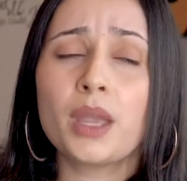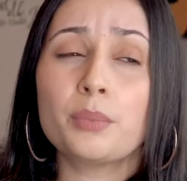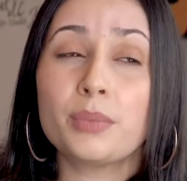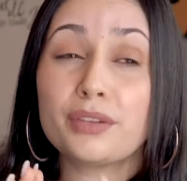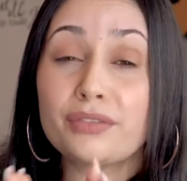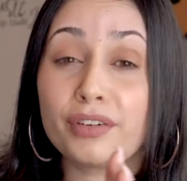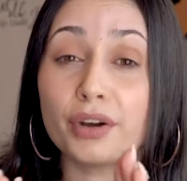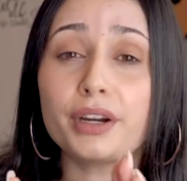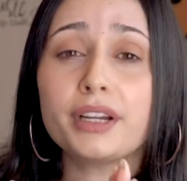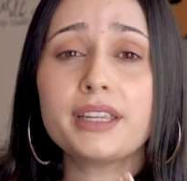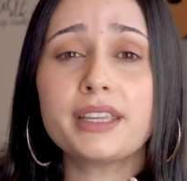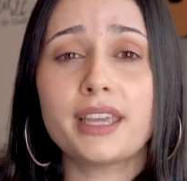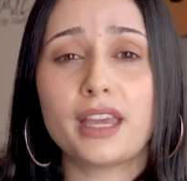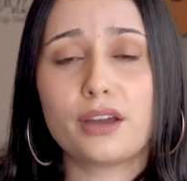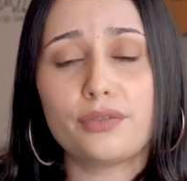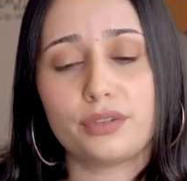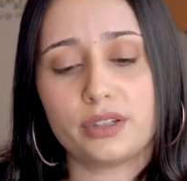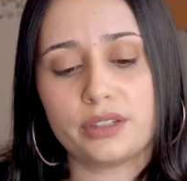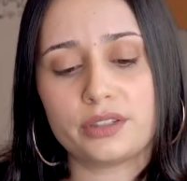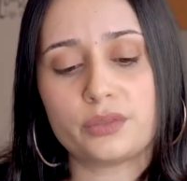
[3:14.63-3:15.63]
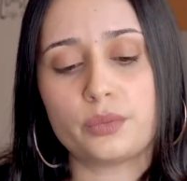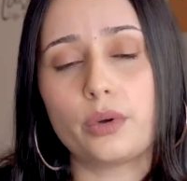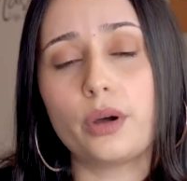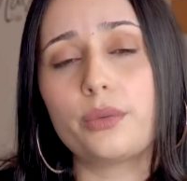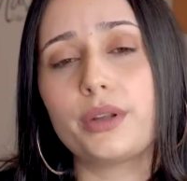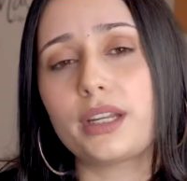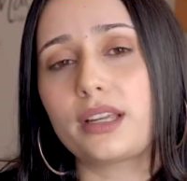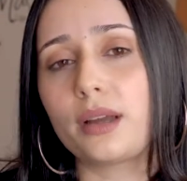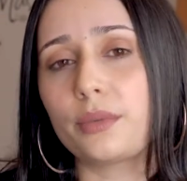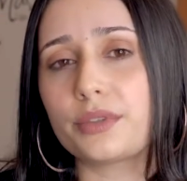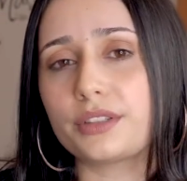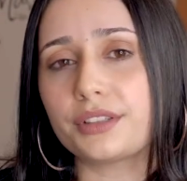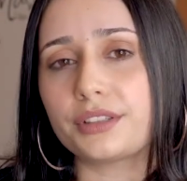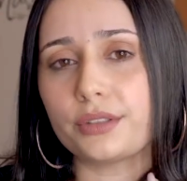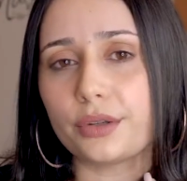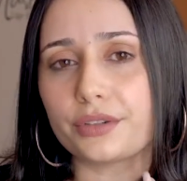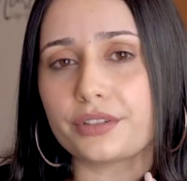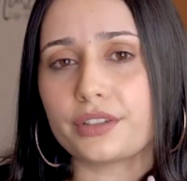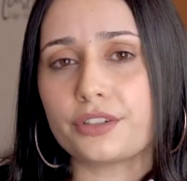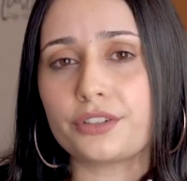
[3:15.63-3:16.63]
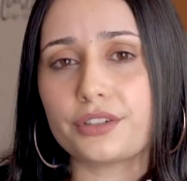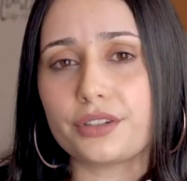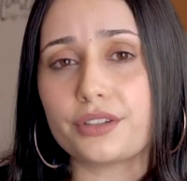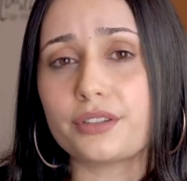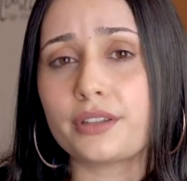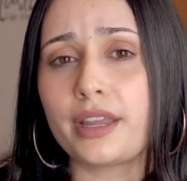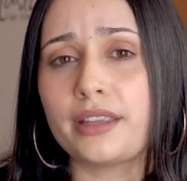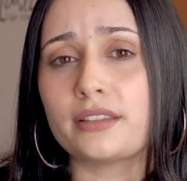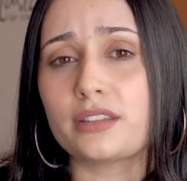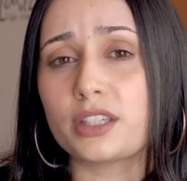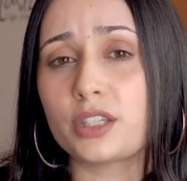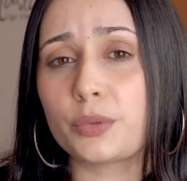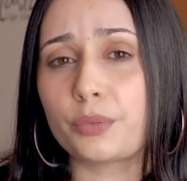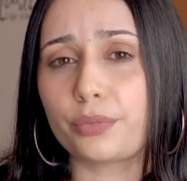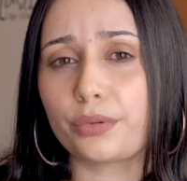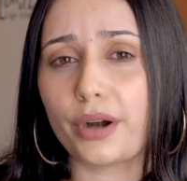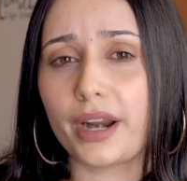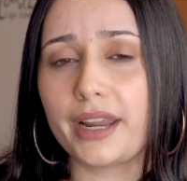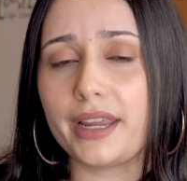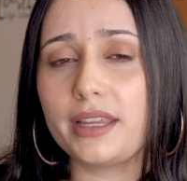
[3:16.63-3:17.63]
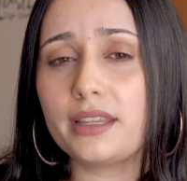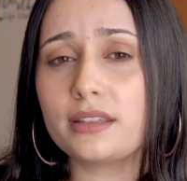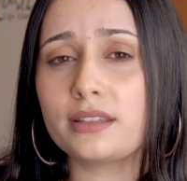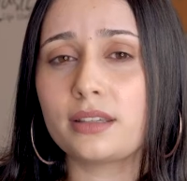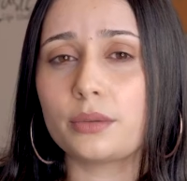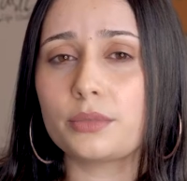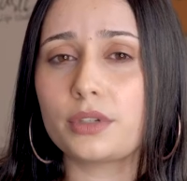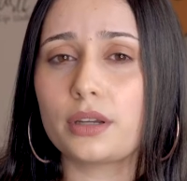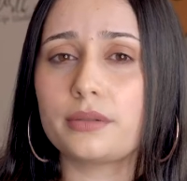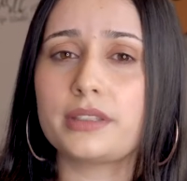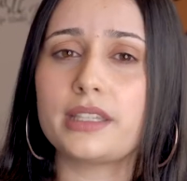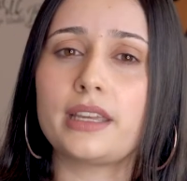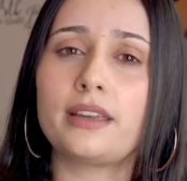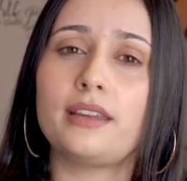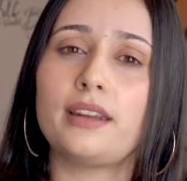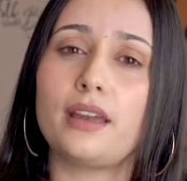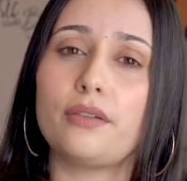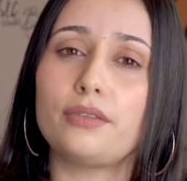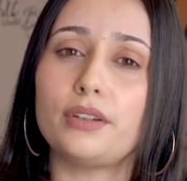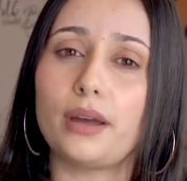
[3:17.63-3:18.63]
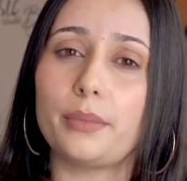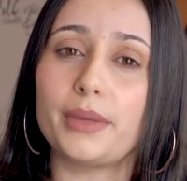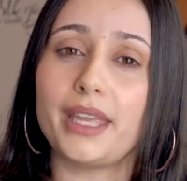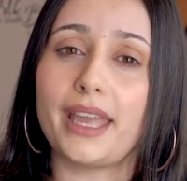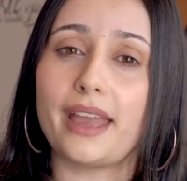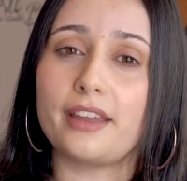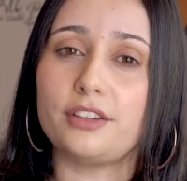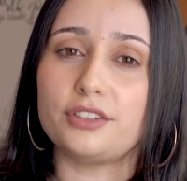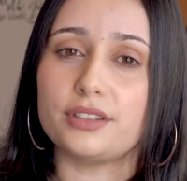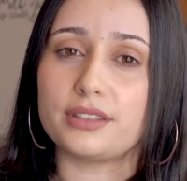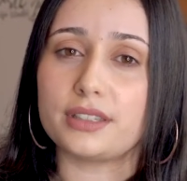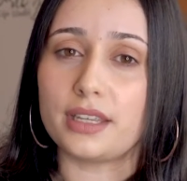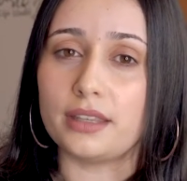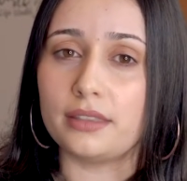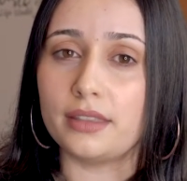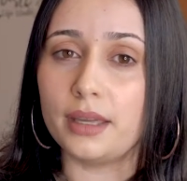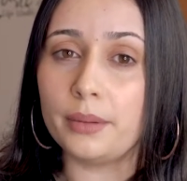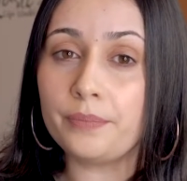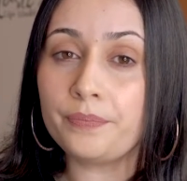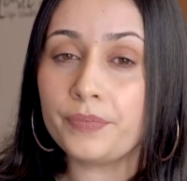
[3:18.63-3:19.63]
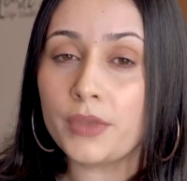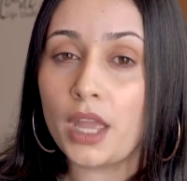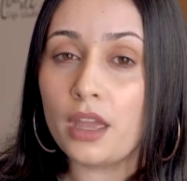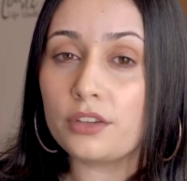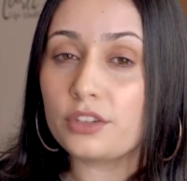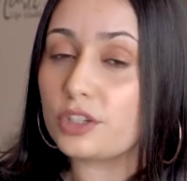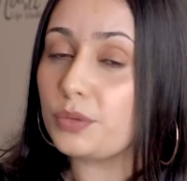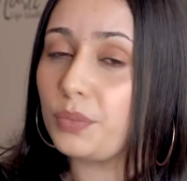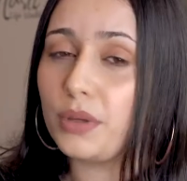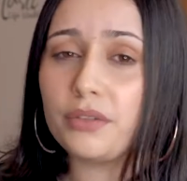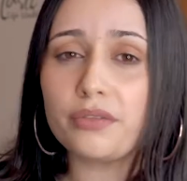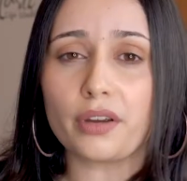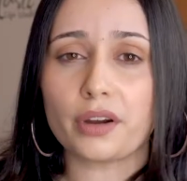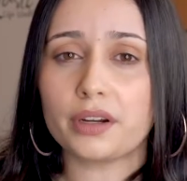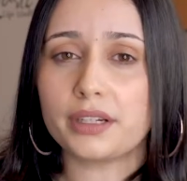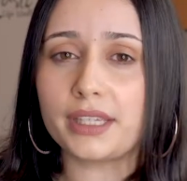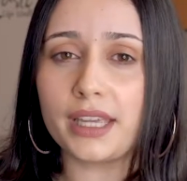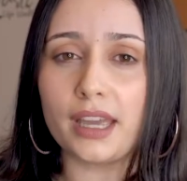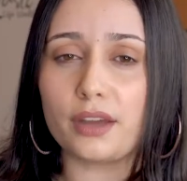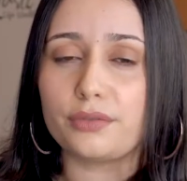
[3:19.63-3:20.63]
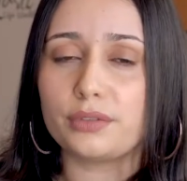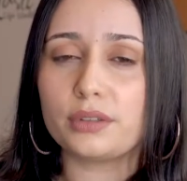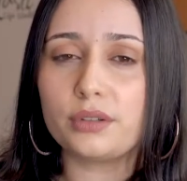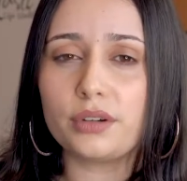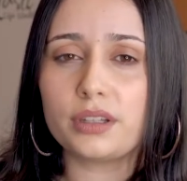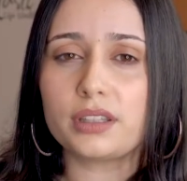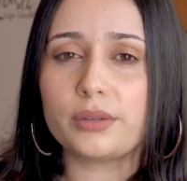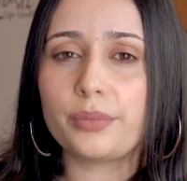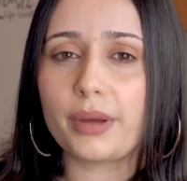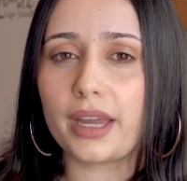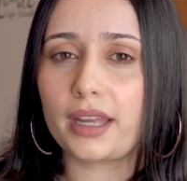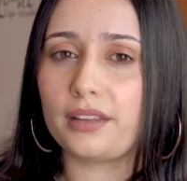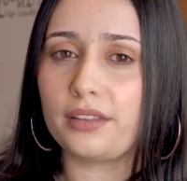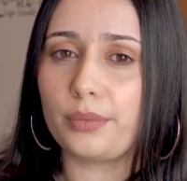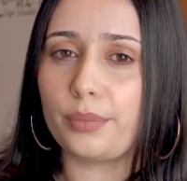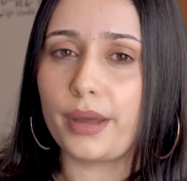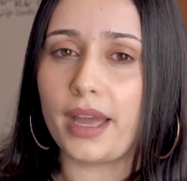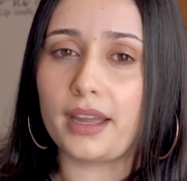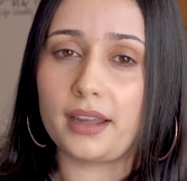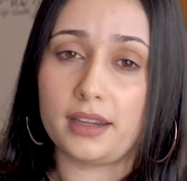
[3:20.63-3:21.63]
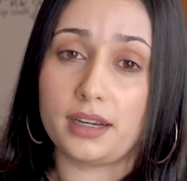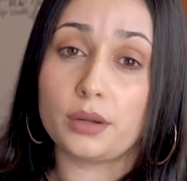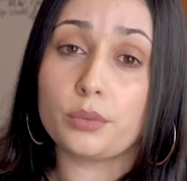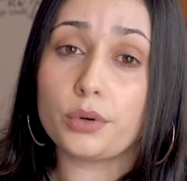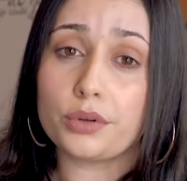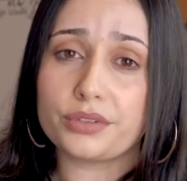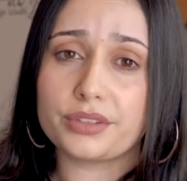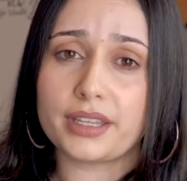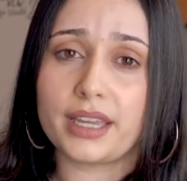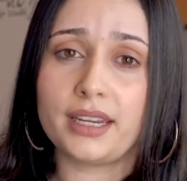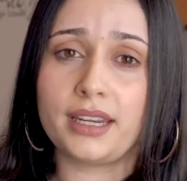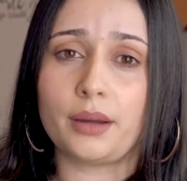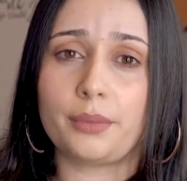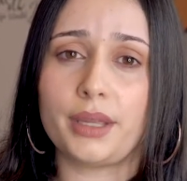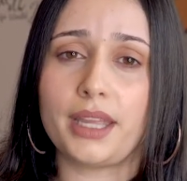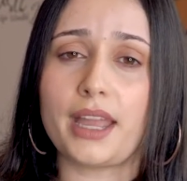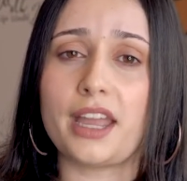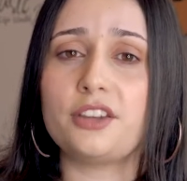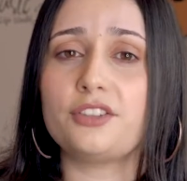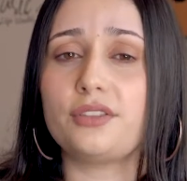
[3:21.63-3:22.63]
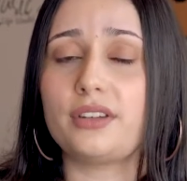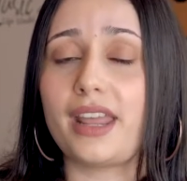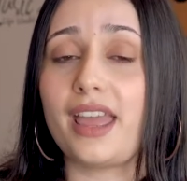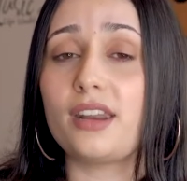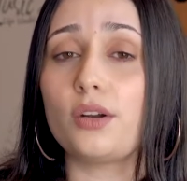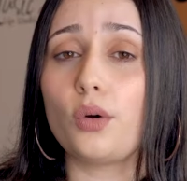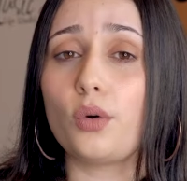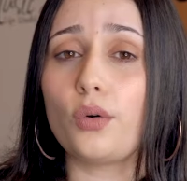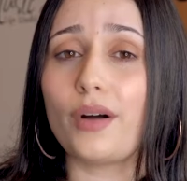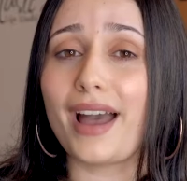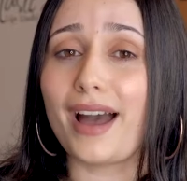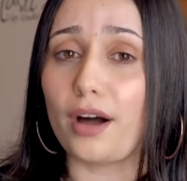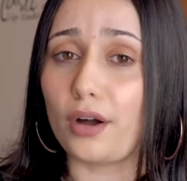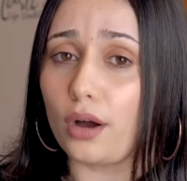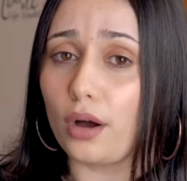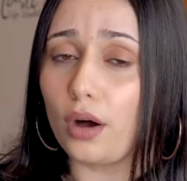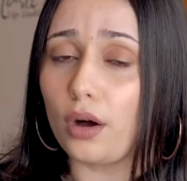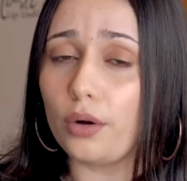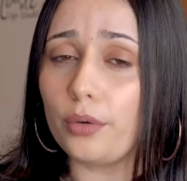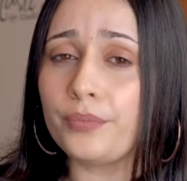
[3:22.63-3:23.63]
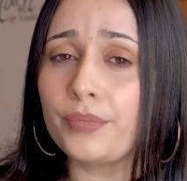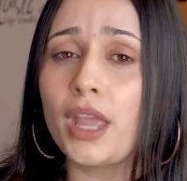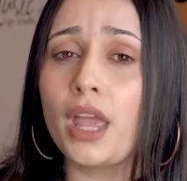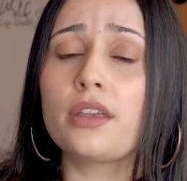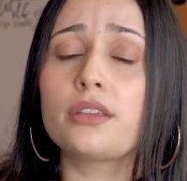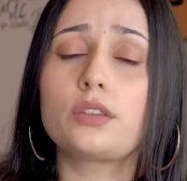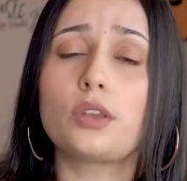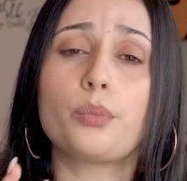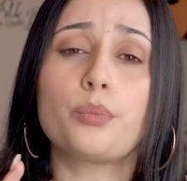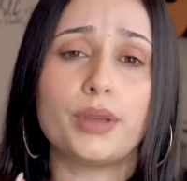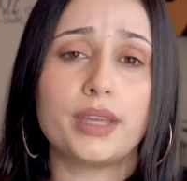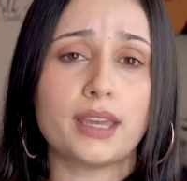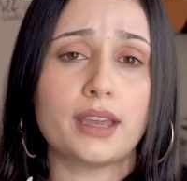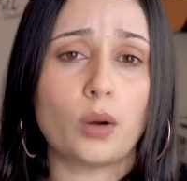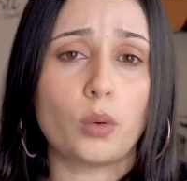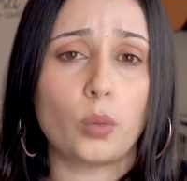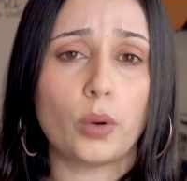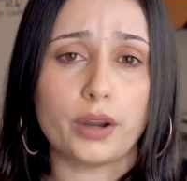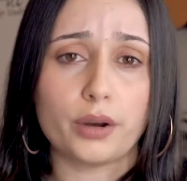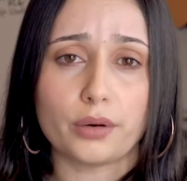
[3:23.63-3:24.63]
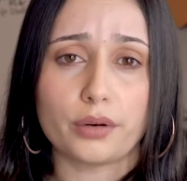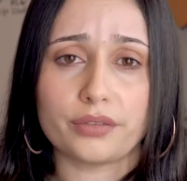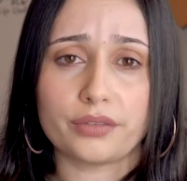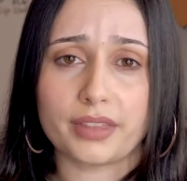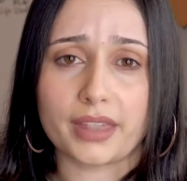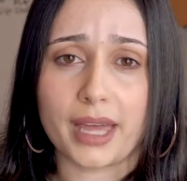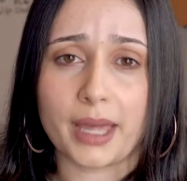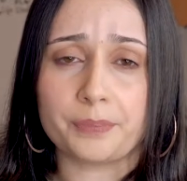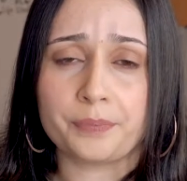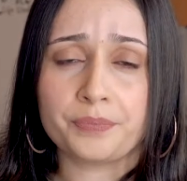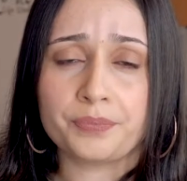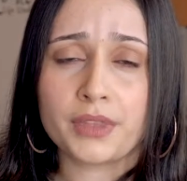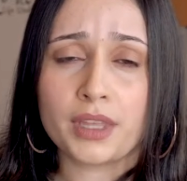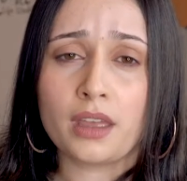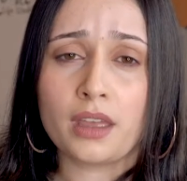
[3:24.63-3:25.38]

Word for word: Be very careful as well when it comes to lozenges and sprays. Sometimes they can have numbing agents in them. Just be very careful. Look at the back of the packet. It will say numbing agent and or alcohol. So be aware of that.